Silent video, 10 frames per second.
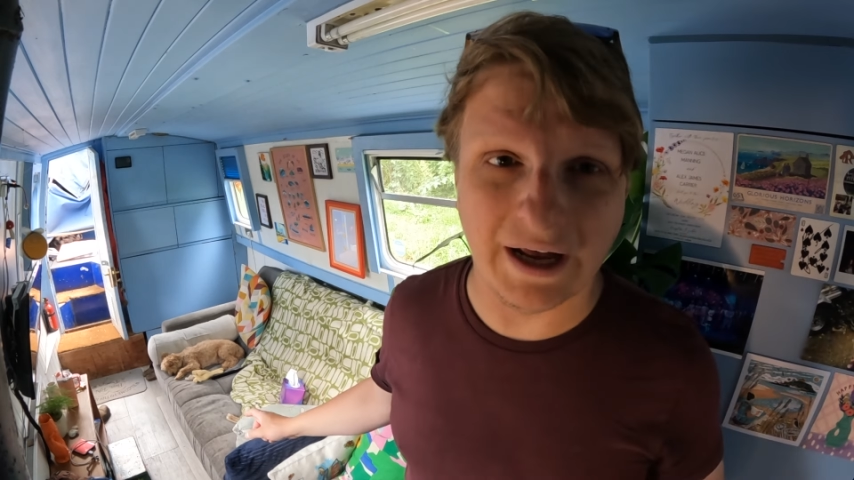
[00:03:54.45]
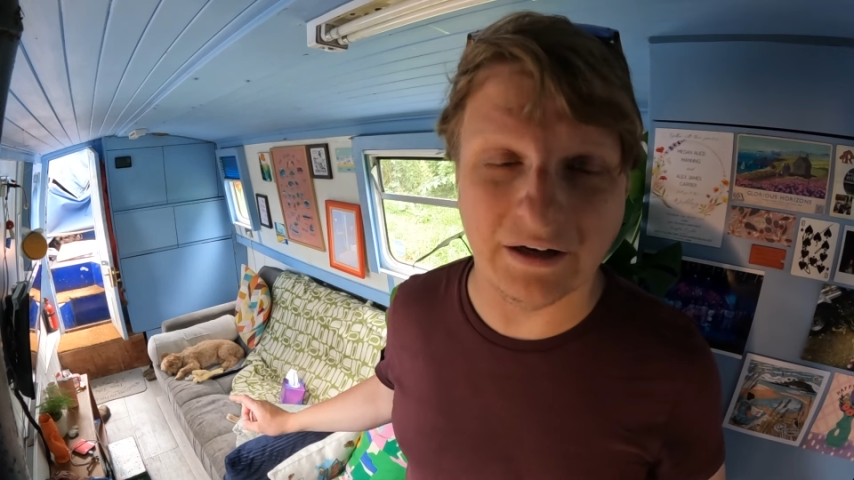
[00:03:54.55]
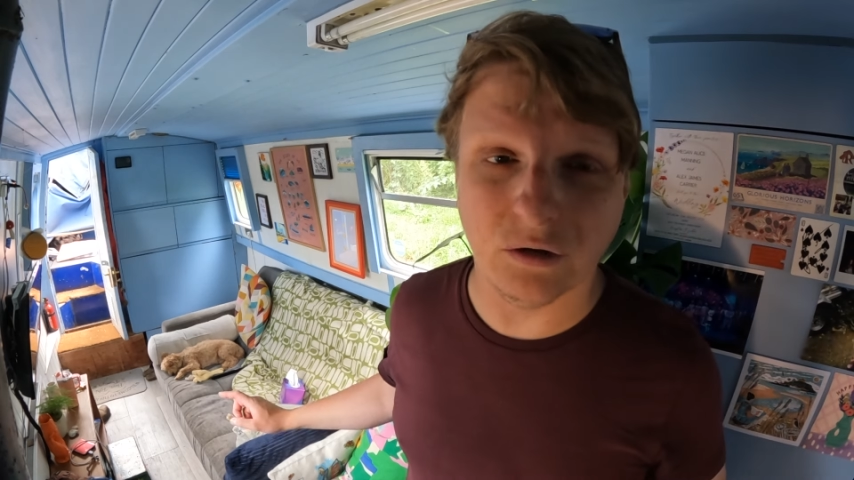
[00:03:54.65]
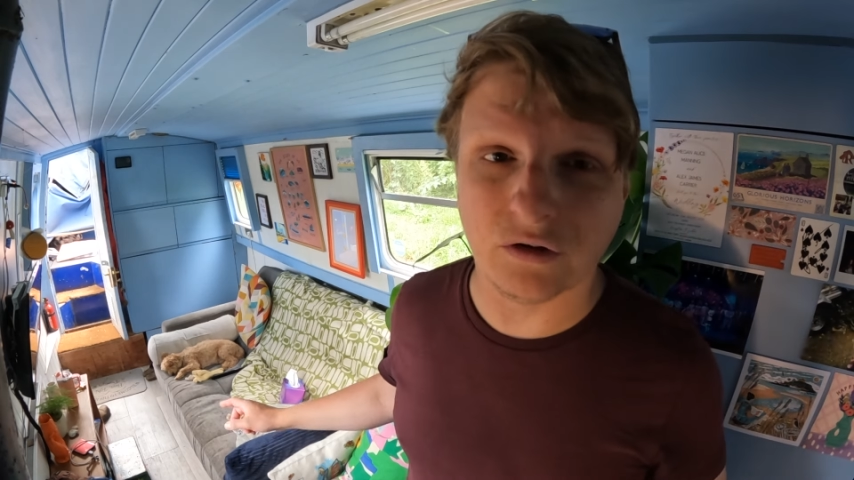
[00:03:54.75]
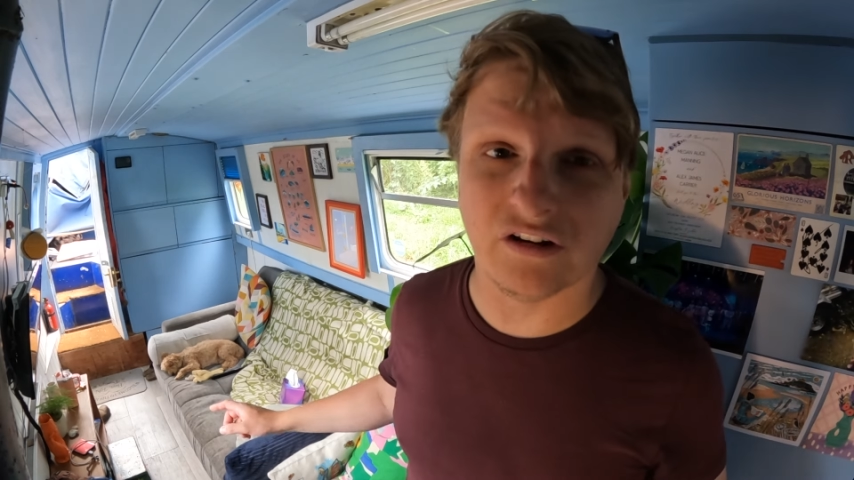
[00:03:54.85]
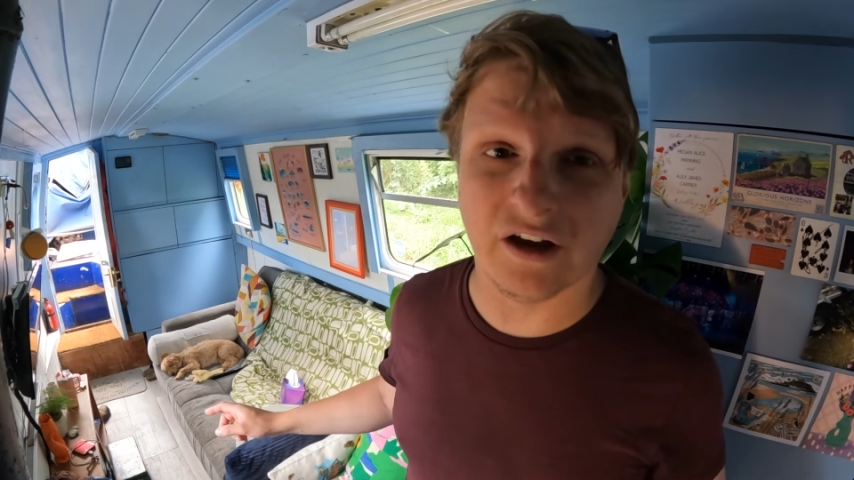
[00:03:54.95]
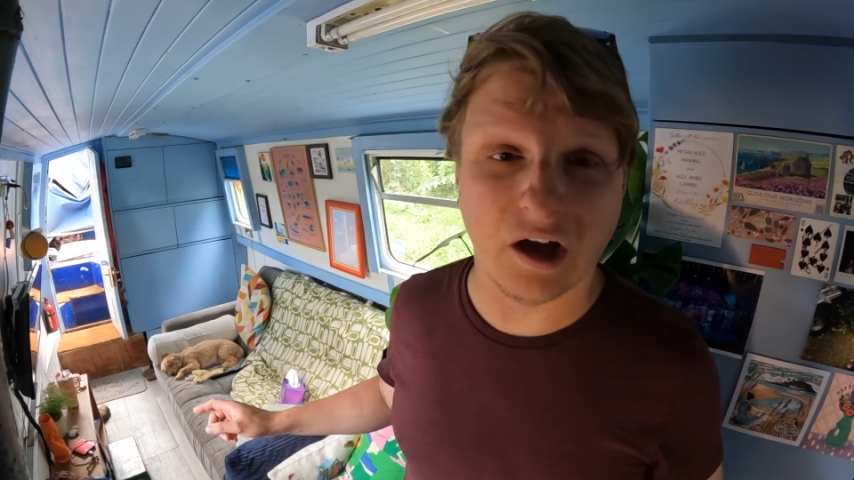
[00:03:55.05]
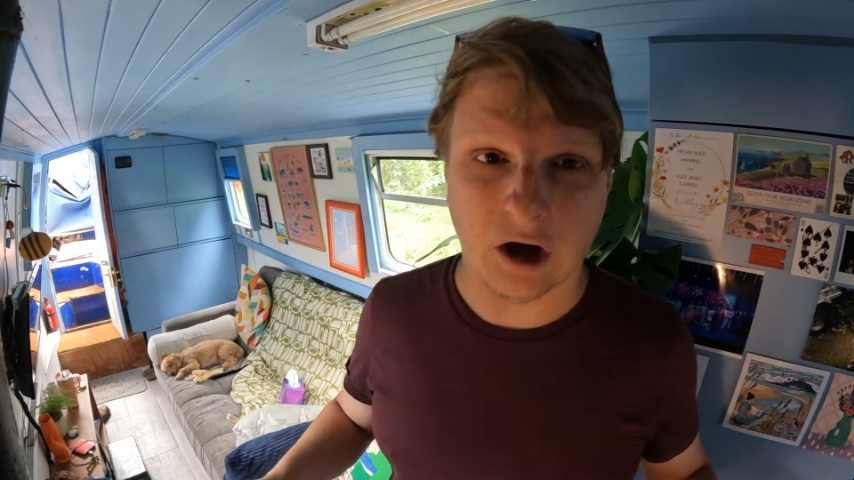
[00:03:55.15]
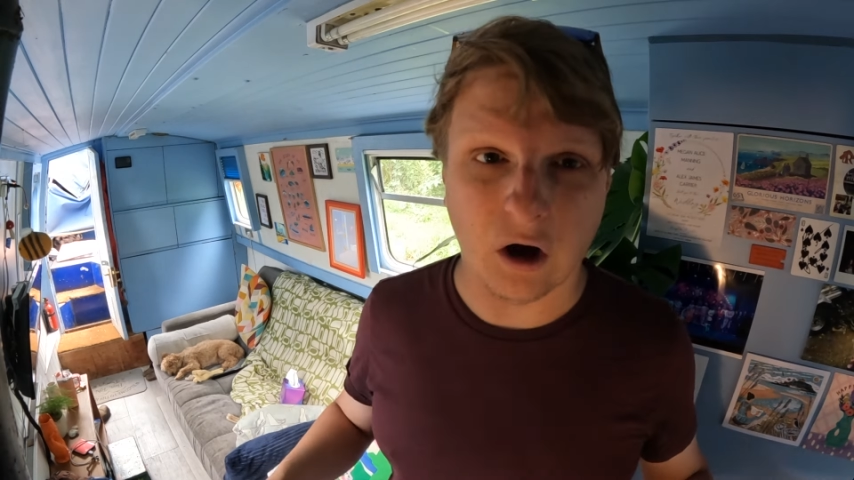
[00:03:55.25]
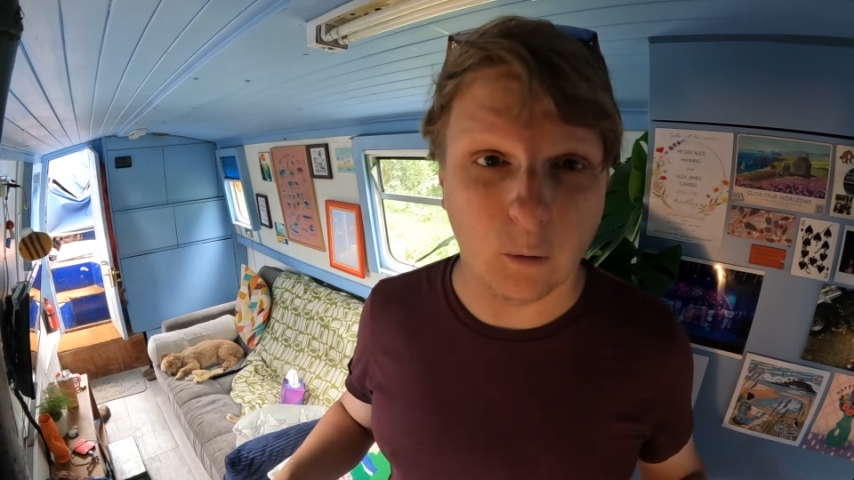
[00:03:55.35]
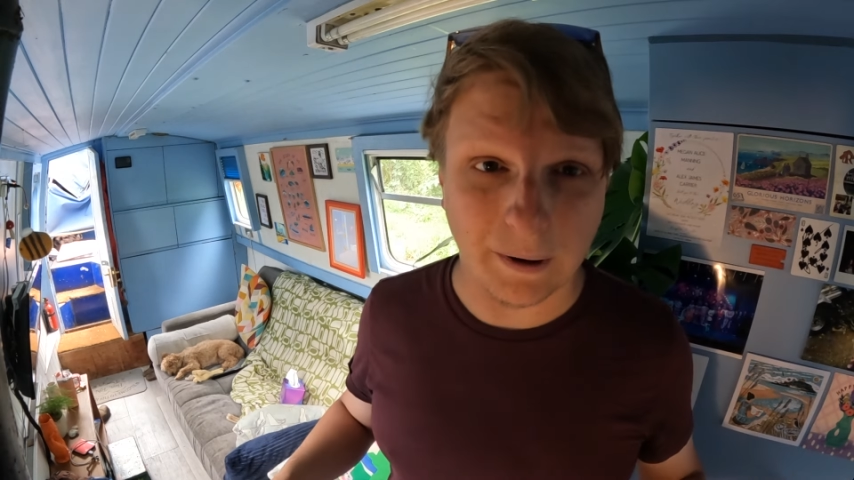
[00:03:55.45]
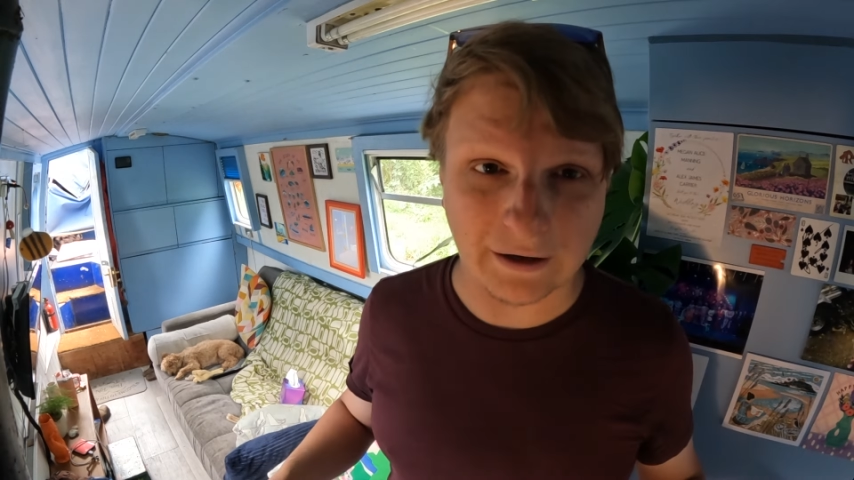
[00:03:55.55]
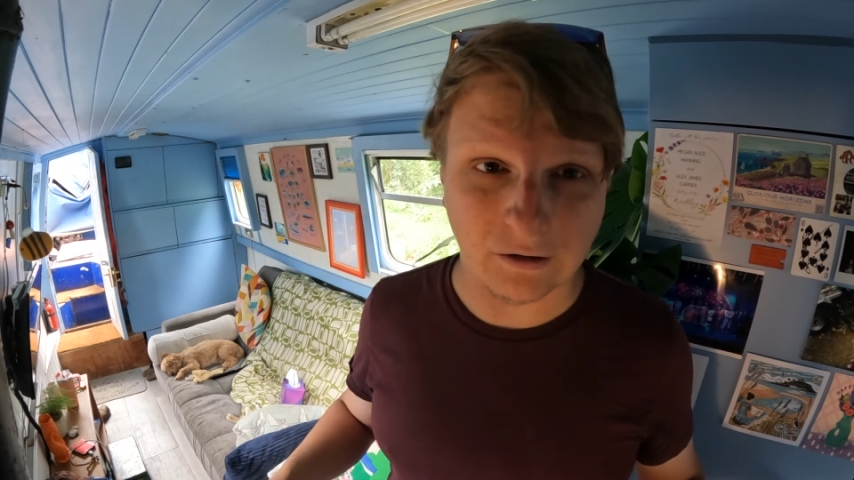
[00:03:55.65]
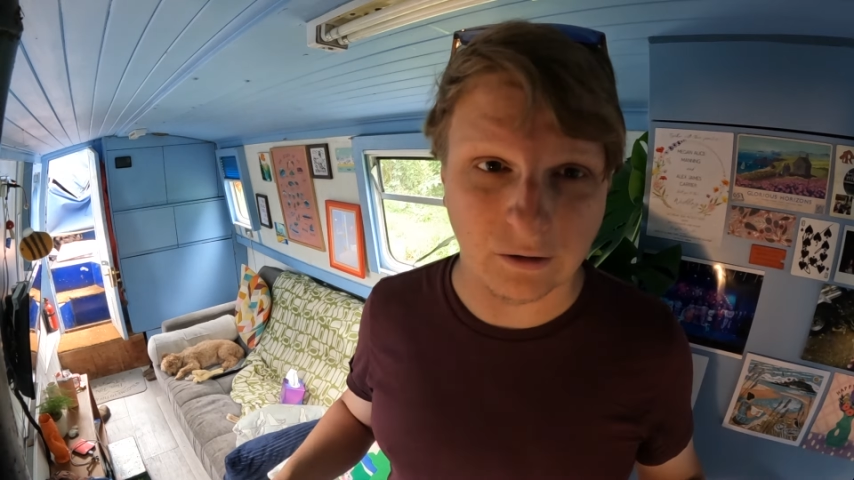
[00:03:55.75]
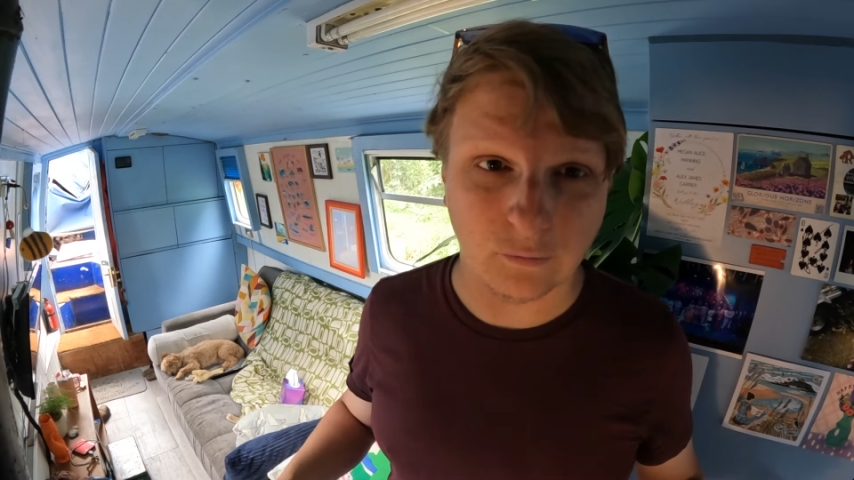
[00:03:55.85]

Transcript: and it looks like a whole panel